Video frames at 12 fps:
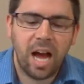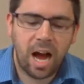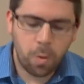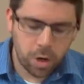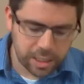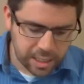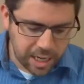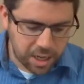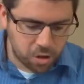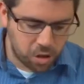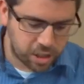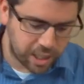I want to take
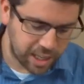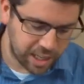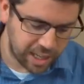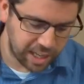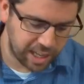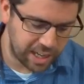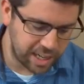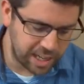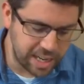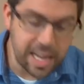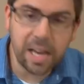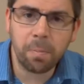a look
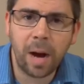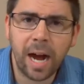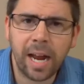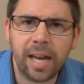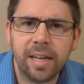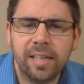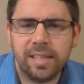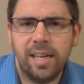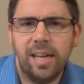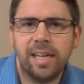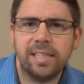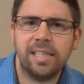in Nehemiah uh,